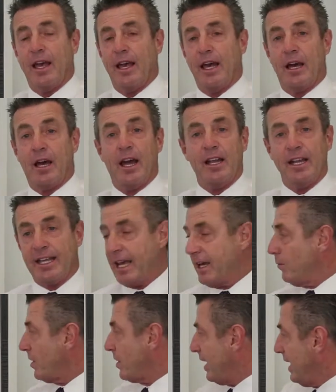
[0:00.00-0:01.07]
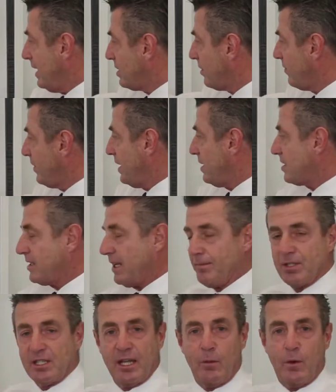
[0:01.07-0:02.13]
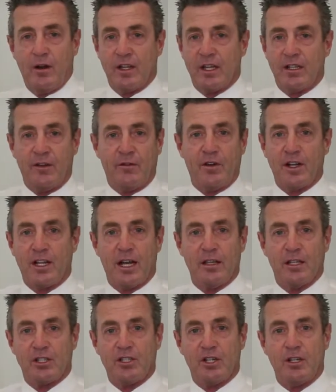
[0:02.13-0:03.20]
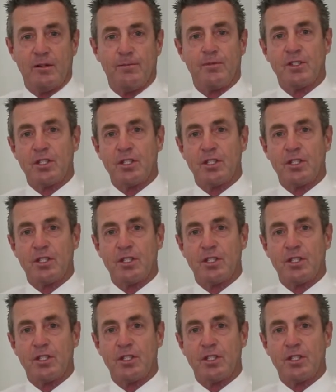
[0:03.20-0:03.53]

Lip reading: And again, with each of these steps, they're wearing a different colour shirt.